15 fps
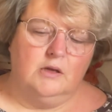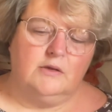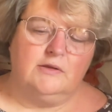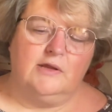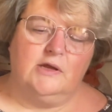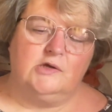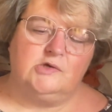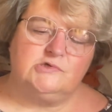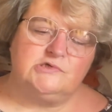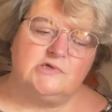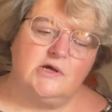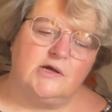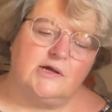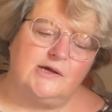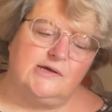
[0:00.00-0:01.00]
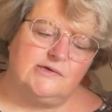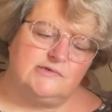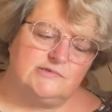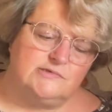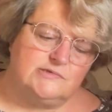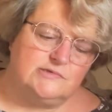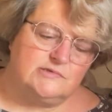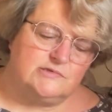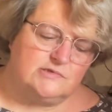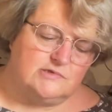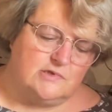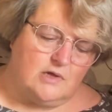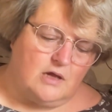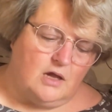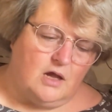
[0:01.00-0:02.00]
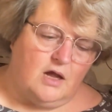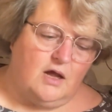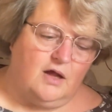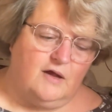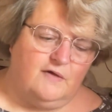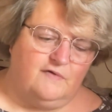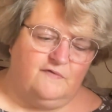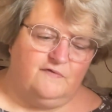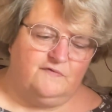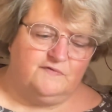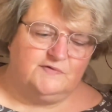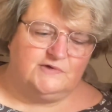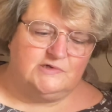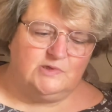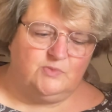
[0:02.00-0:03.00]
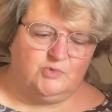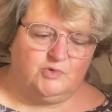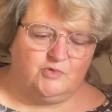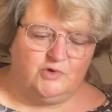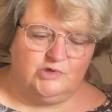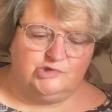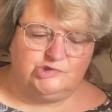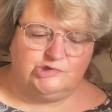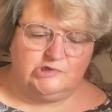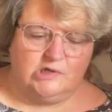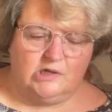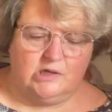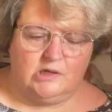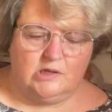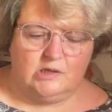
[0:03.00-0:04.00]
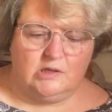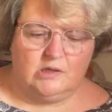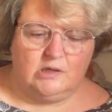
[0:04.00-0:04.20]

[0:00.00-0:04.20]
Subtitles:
That looks like it's a half double crochet.